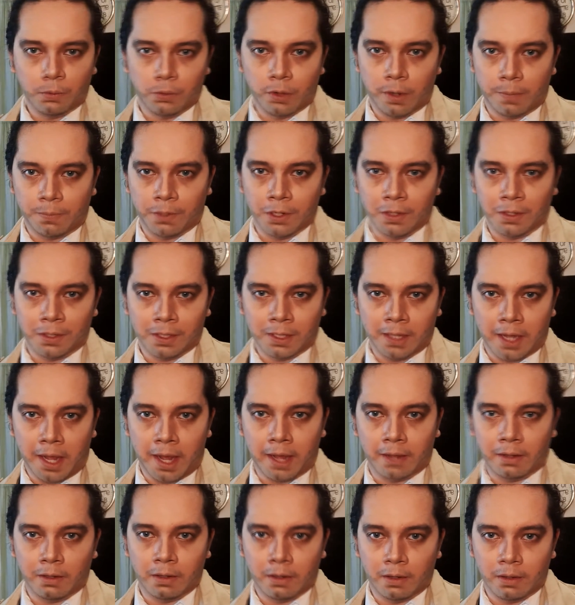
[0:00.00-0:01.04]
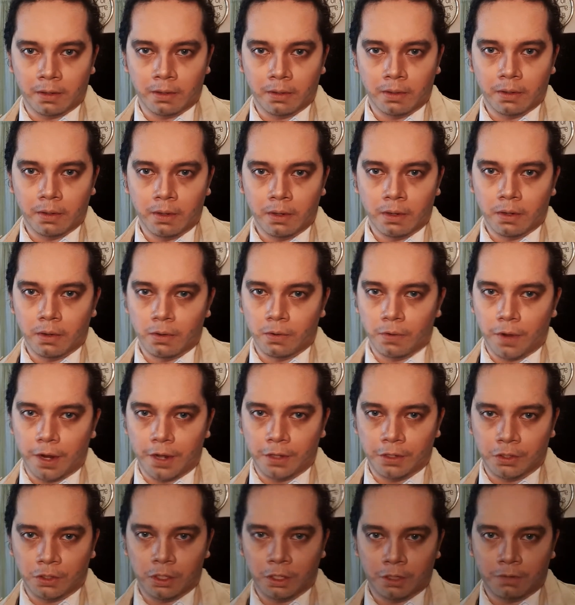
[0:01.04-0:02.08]
ripped us tight and
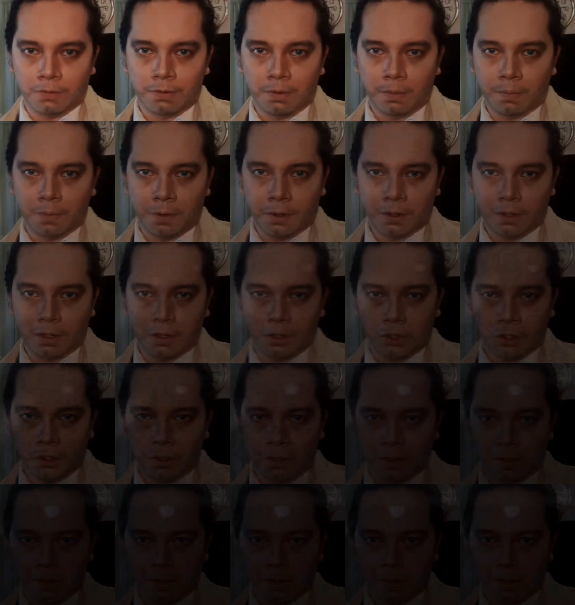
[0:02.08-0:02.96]
raised us from perdition.